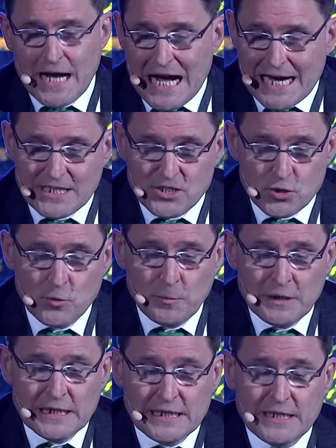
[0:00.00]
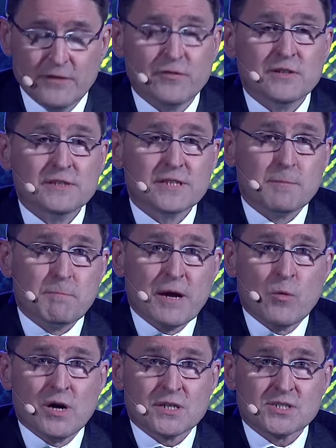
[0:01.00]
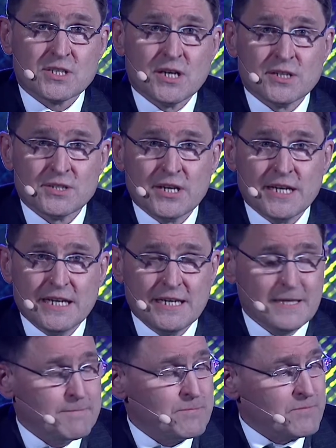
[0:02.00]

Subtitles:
I do believe that Benoit Saint-Denis